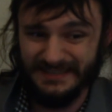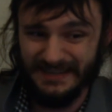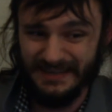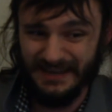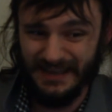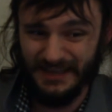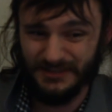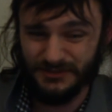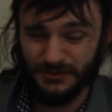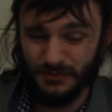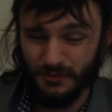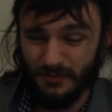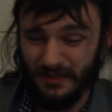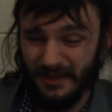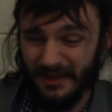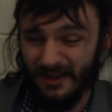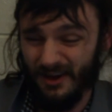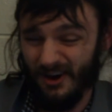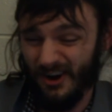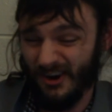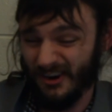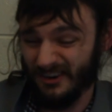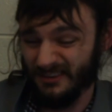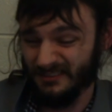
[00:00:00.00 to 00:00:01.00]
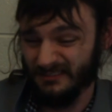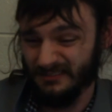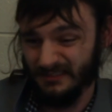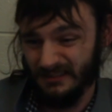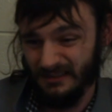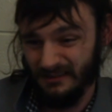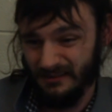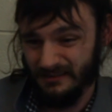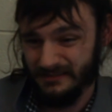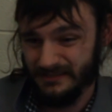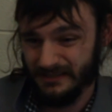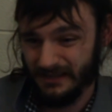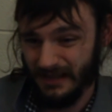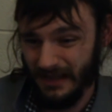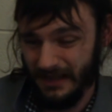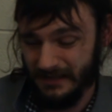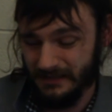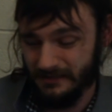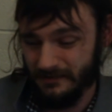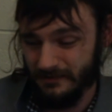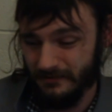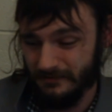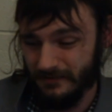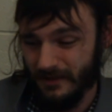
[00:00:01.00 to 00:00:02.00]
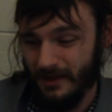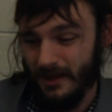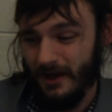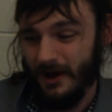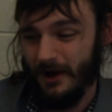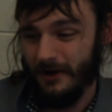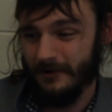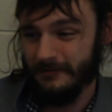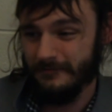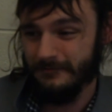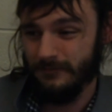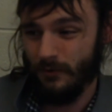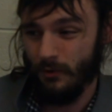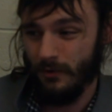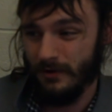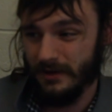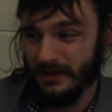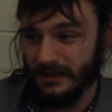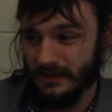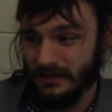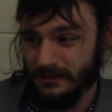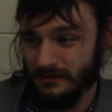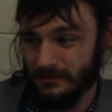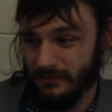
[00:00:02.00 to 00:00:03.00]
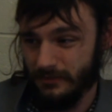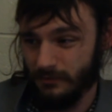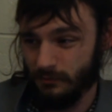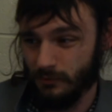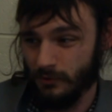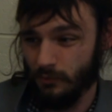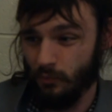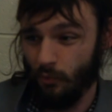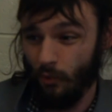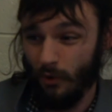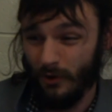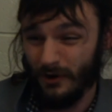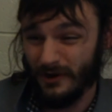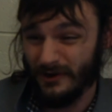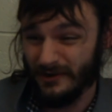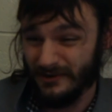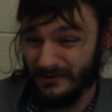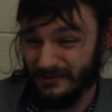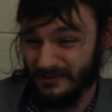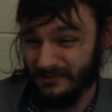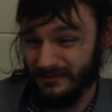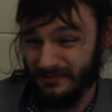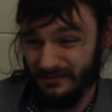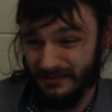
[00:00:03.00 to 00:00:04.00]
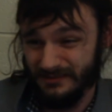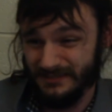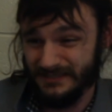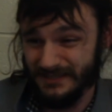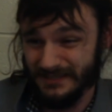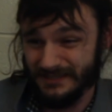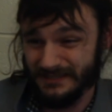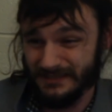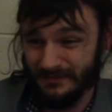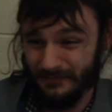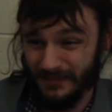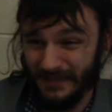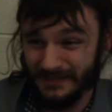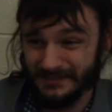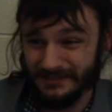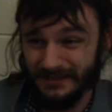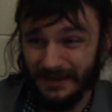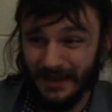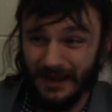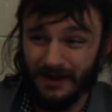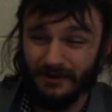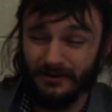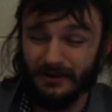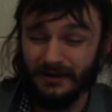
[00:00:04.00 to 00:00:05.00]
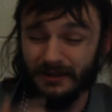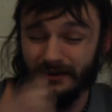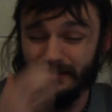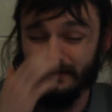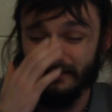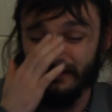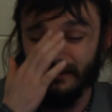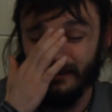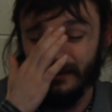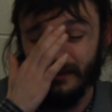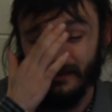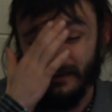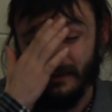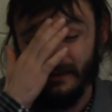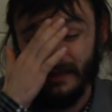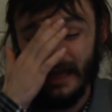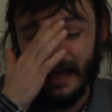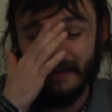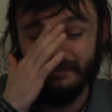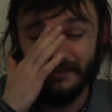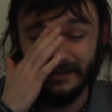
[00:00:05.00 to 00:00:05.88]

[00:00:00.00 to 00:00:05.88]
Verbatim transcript: be seen as who they are to kind of avoid the reward system that's inherent and